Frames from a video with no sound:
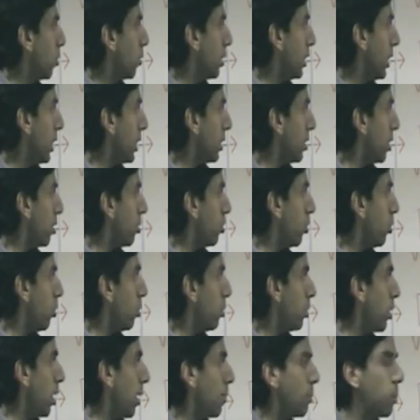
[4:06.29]
So these
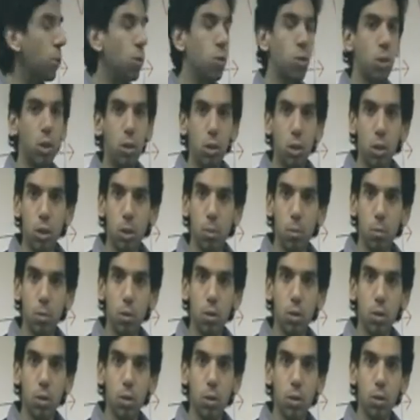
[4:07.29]
are two types of
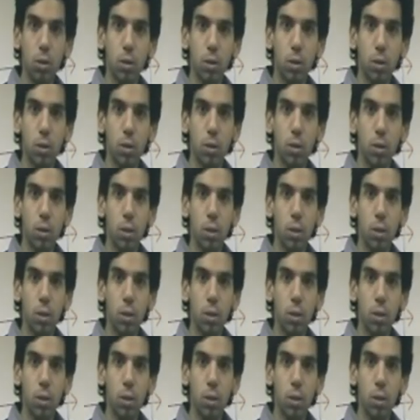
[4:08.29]
systems: